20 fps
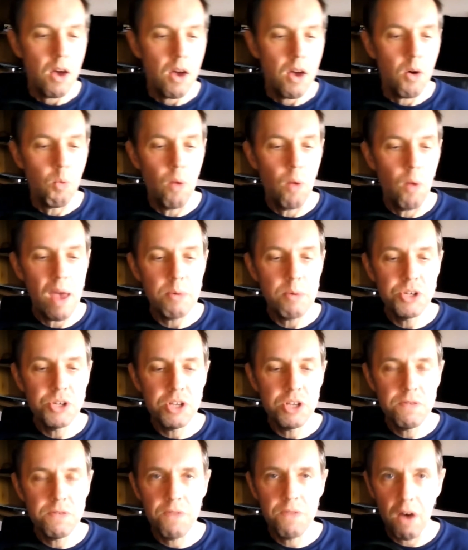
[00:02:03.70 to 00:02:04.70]
where would
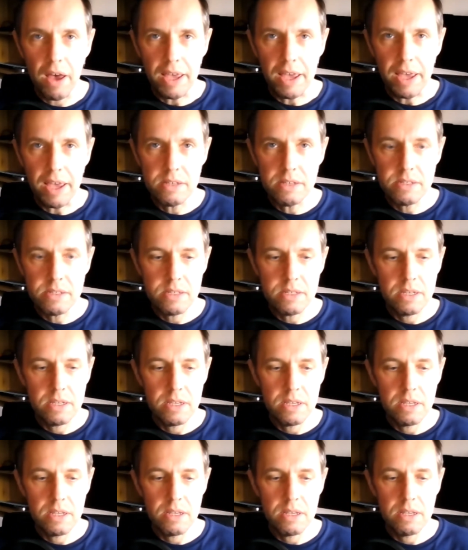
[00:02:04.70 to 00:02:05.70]
you find
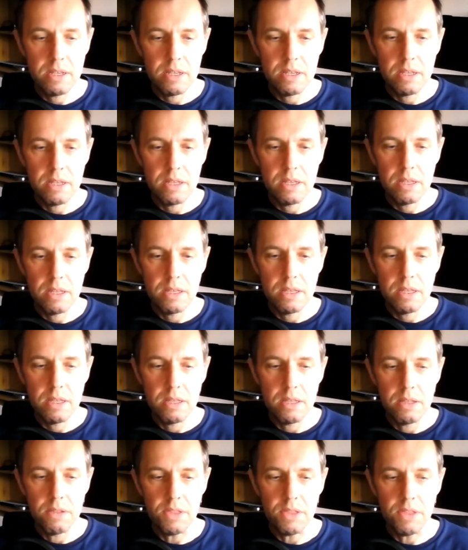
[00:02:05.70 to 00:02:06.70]

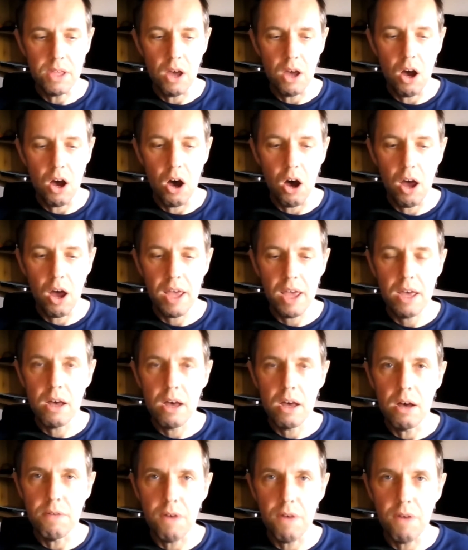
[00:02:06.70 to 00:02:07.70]
the Eye
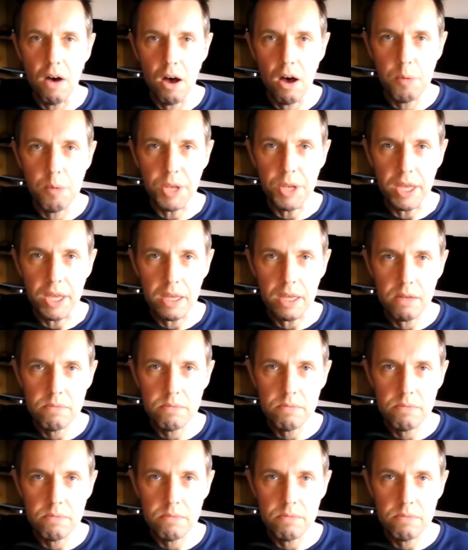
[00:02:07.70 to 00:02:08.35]
of Harmony?